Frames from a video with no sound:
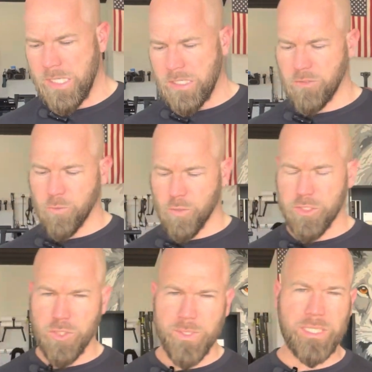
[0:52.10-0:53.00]
If we're
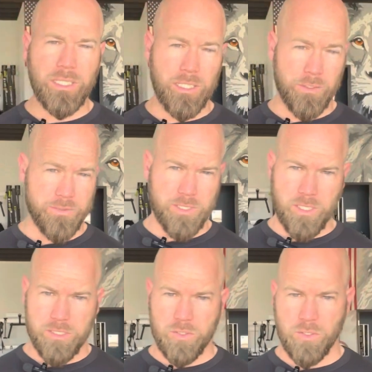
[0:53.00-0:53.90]
doing
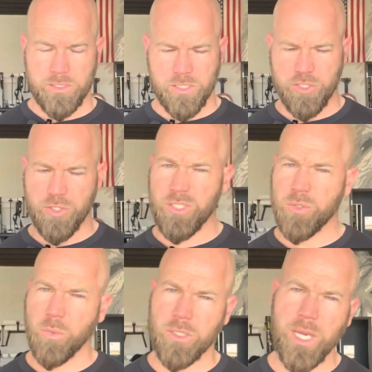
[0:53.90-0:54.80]
lifting, so it's a
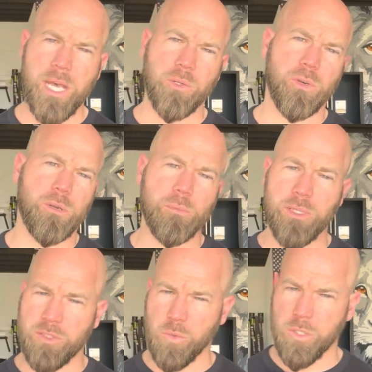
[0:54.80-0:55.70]
strength workout or a
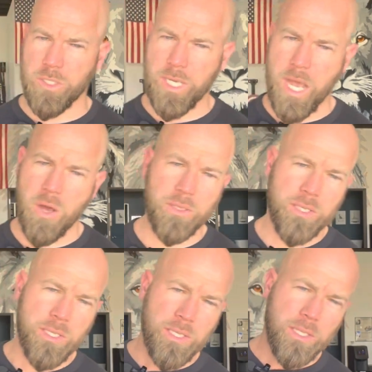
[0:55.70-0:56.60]
muscle workout,
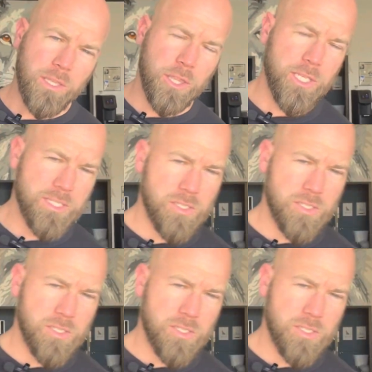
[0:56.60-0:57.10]
this